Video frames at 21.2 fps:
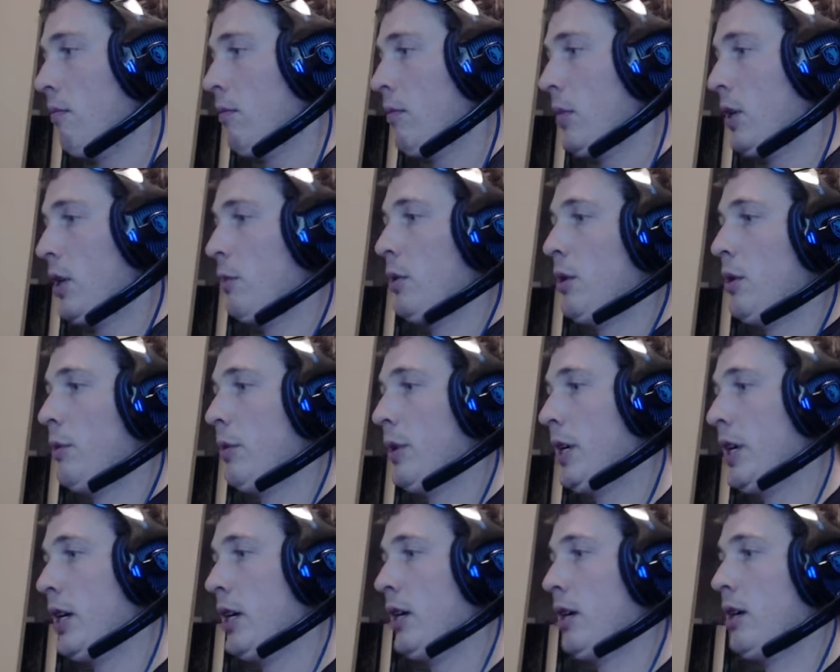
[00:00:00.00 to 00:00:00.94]
Maybe
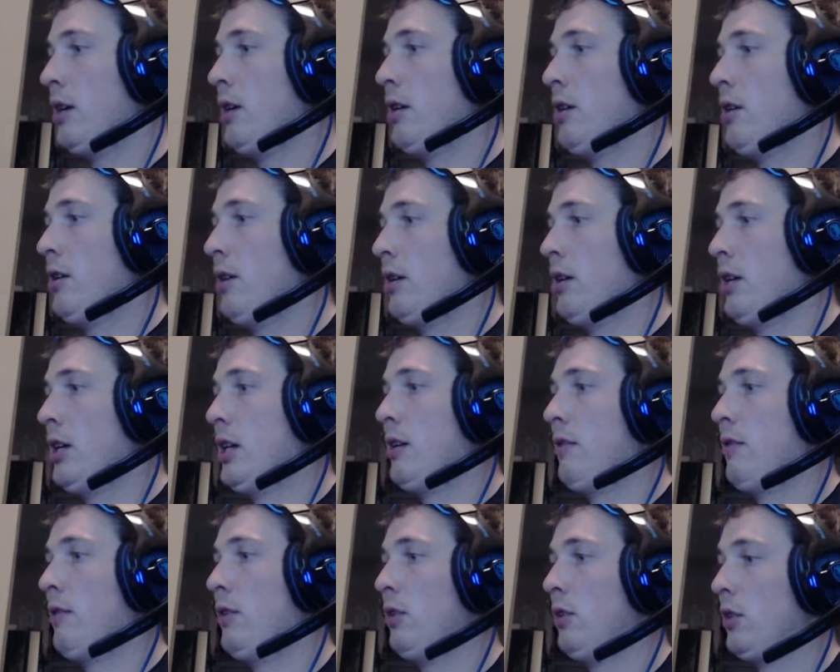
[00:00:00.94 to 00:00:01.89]
we
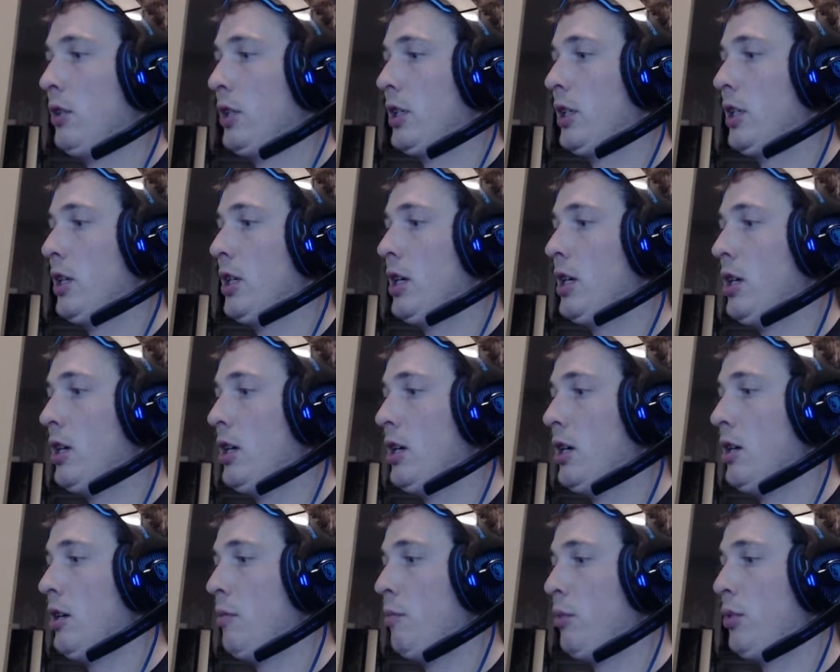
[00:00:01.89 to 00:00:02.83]
have it looking
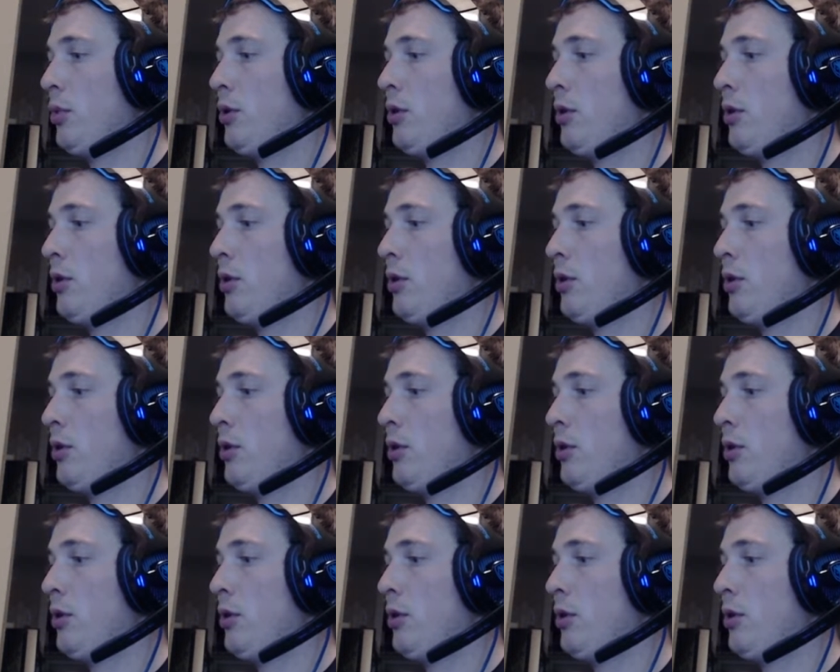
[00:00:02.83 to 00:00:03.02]
up.